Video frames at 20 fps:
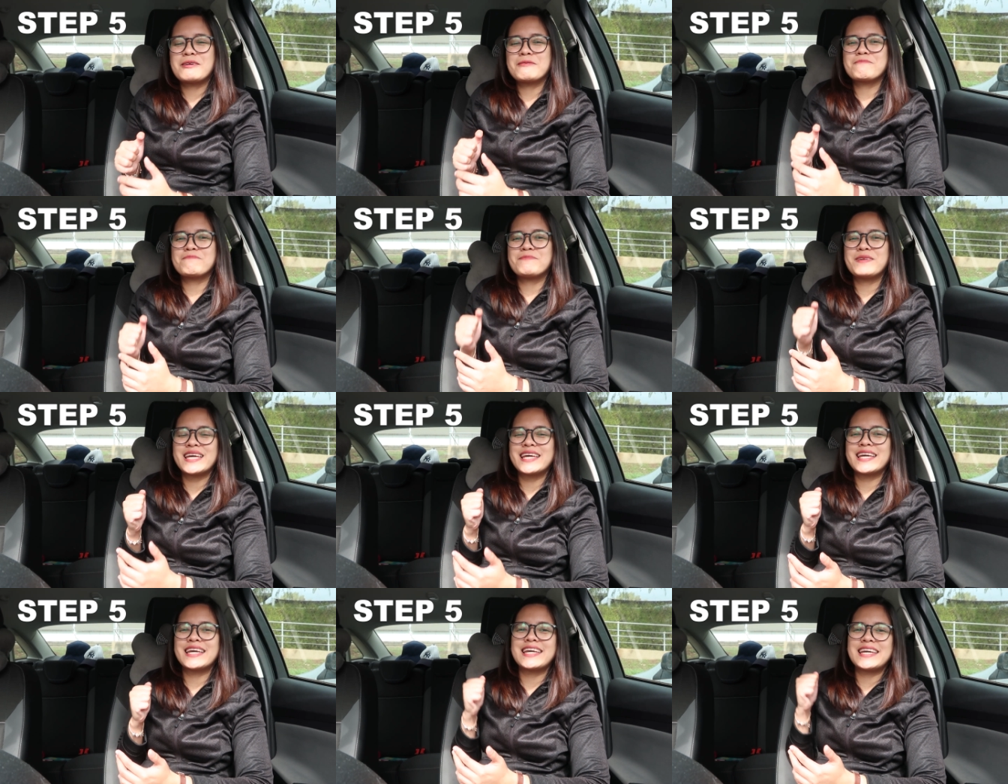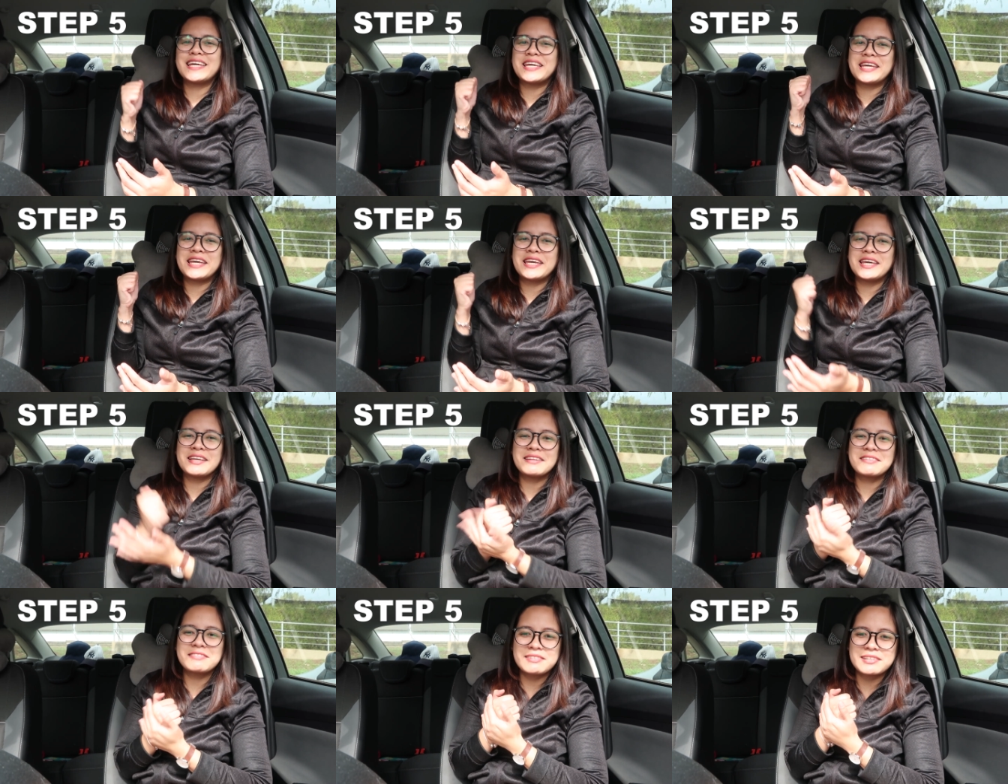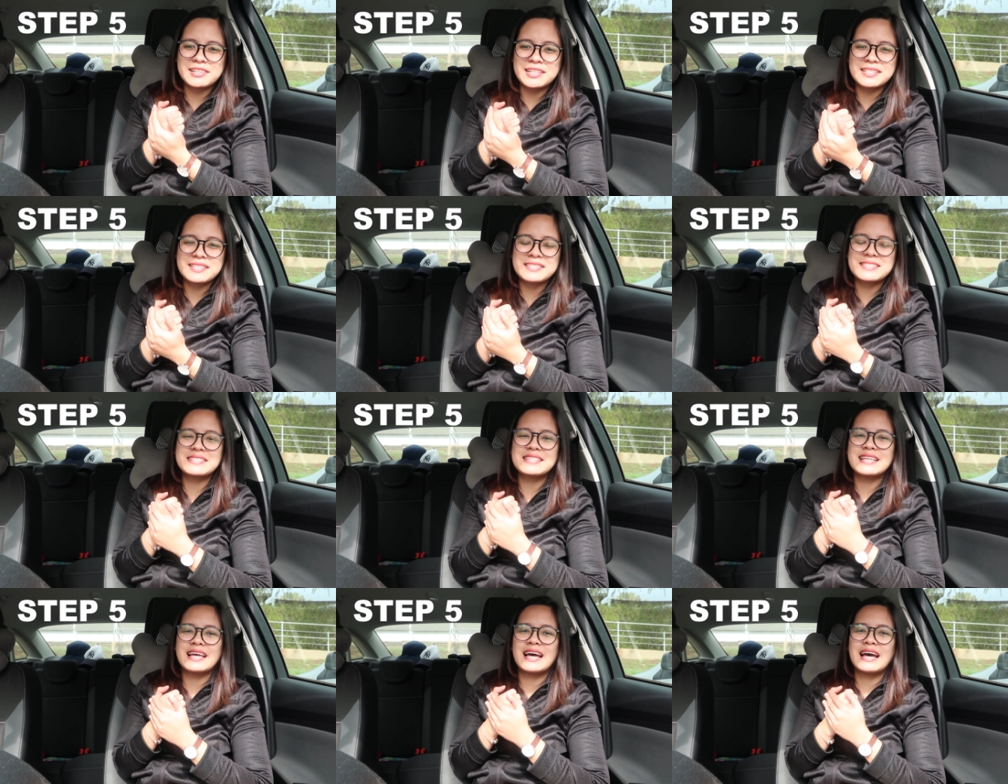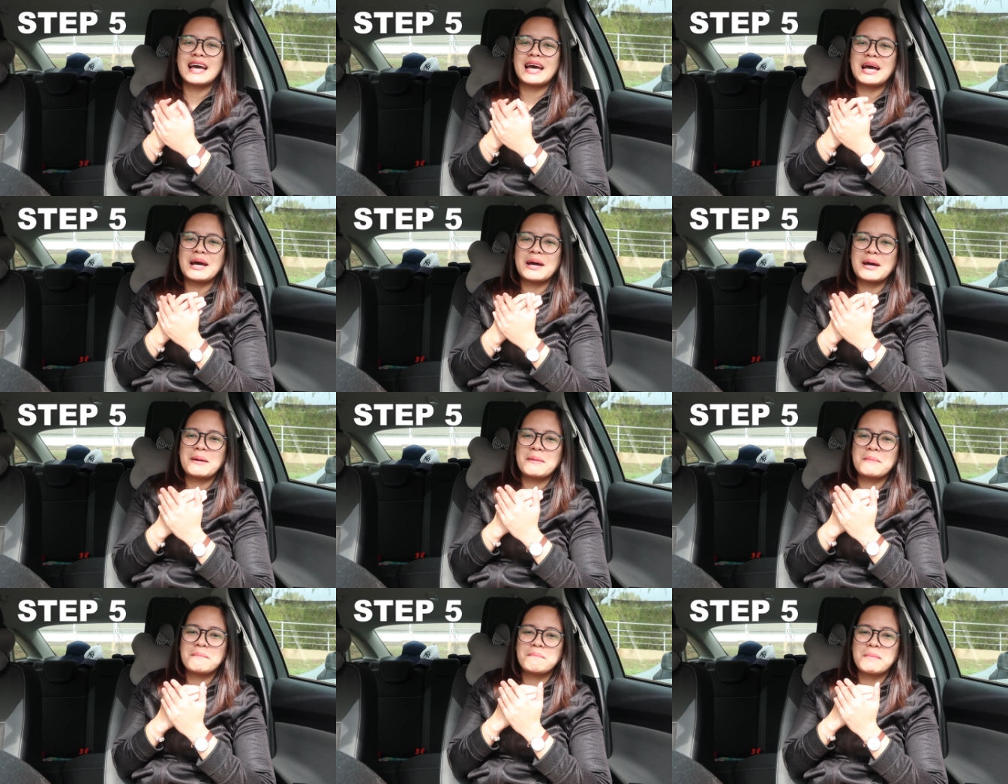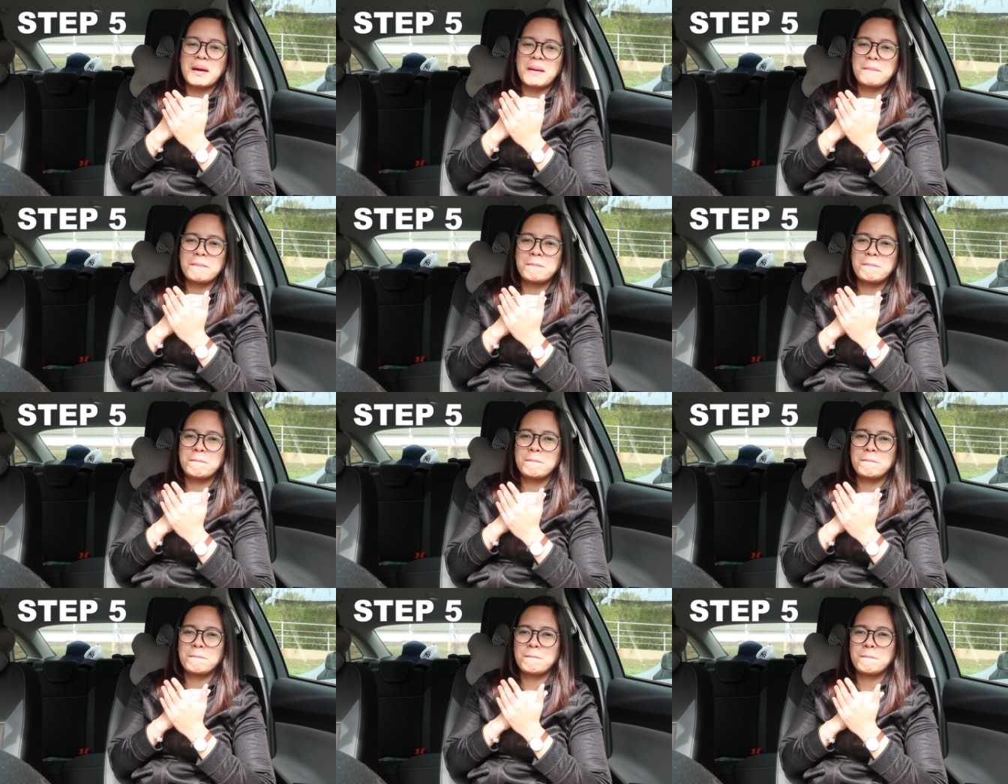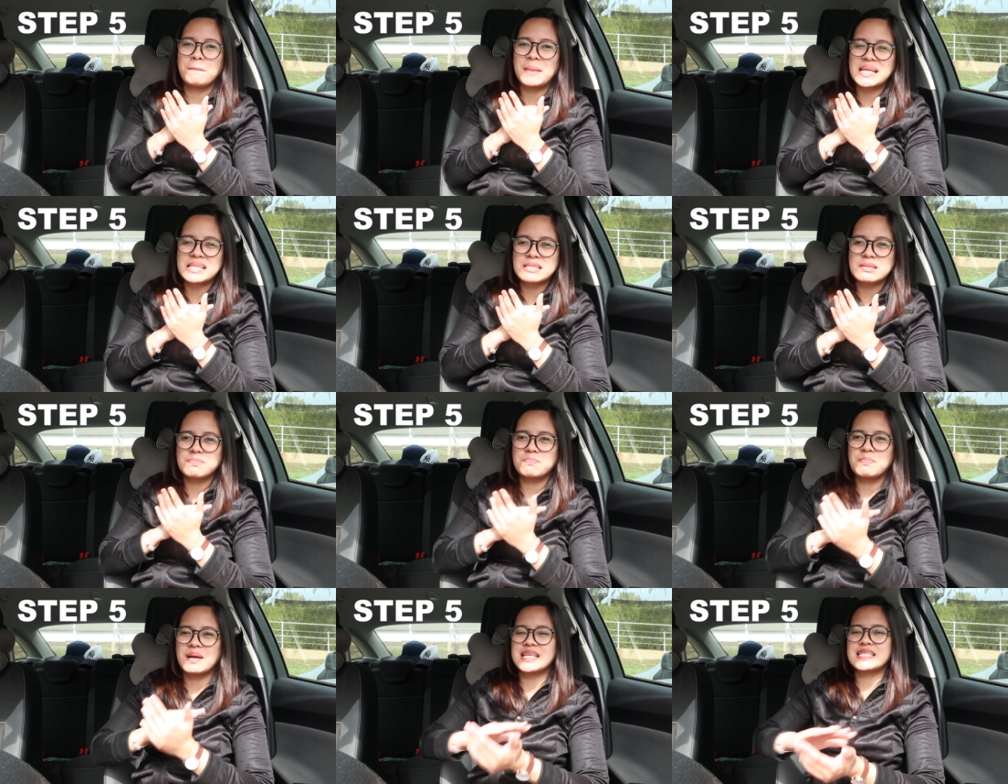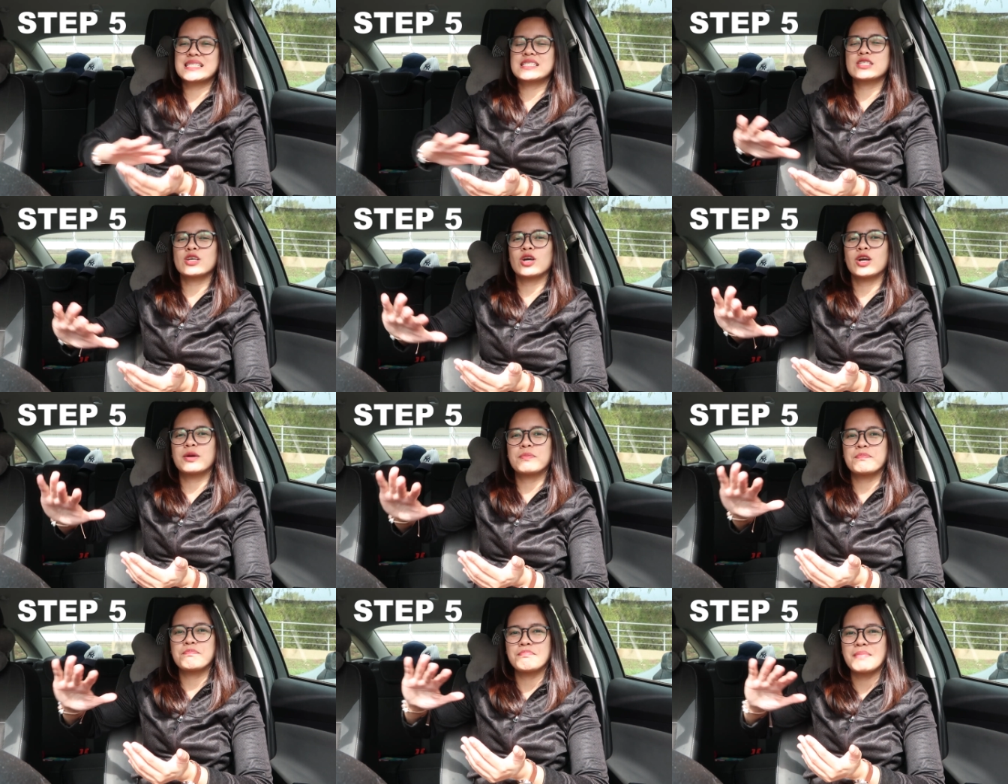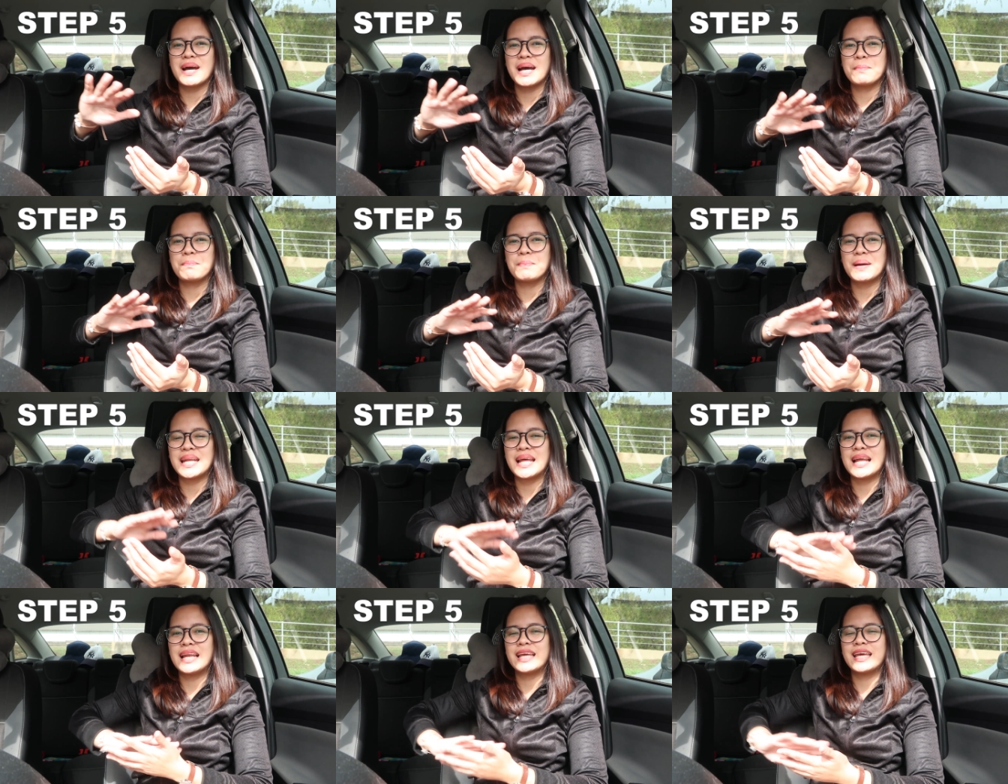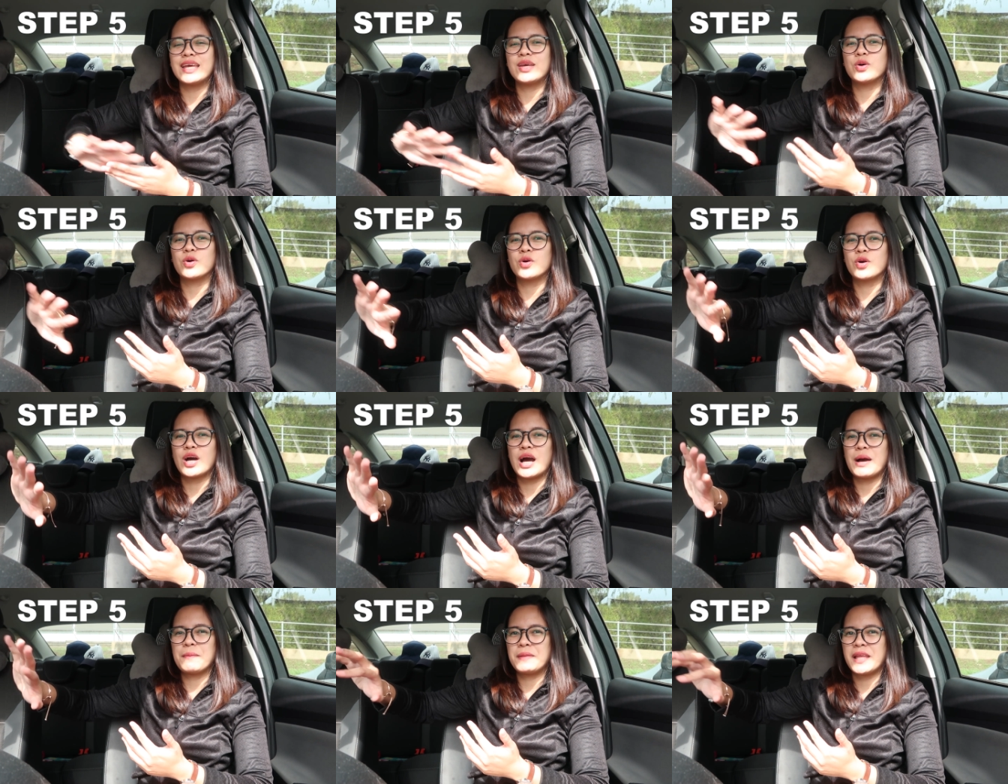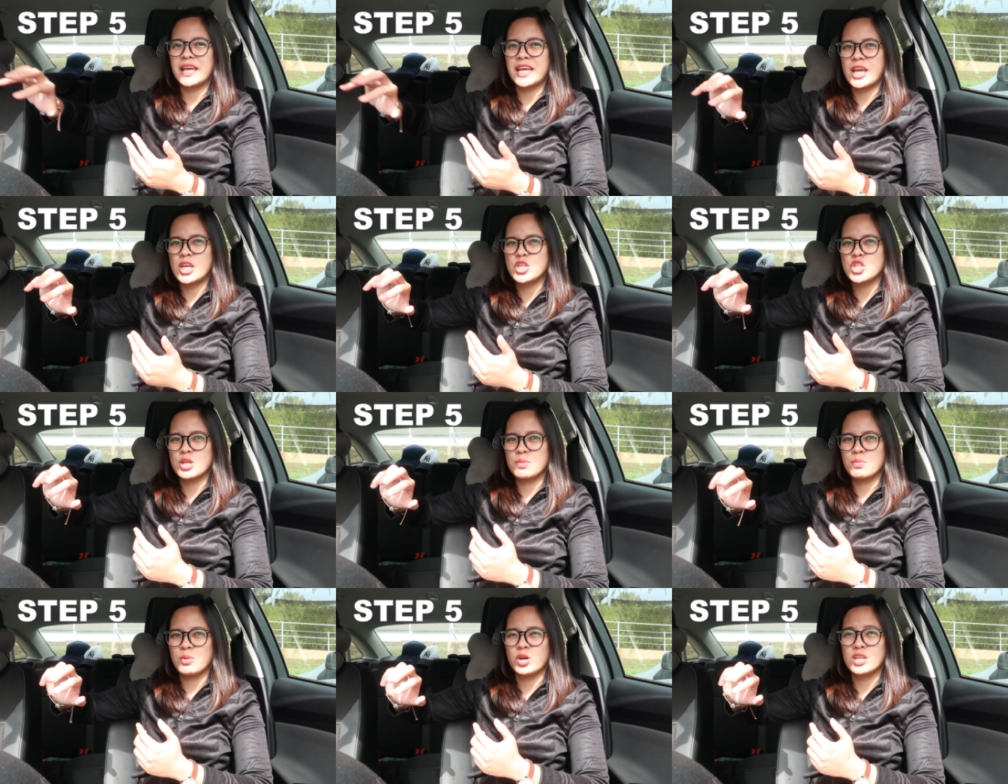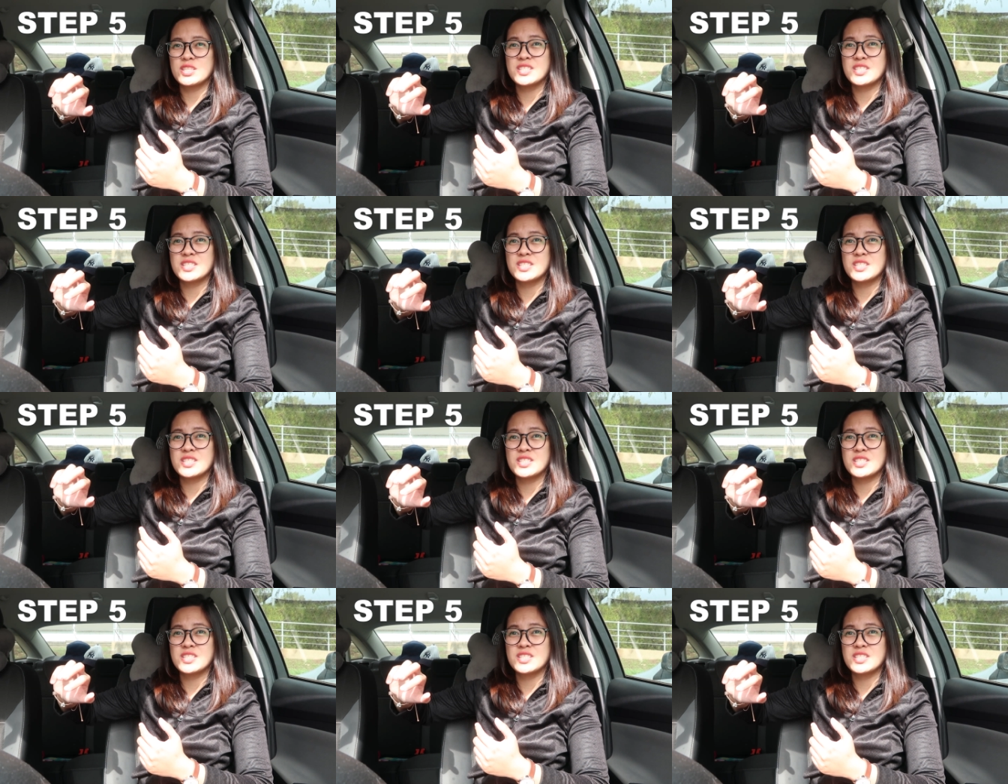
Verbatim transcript: a big hindrance na mapaspas or mapadali yung application mo.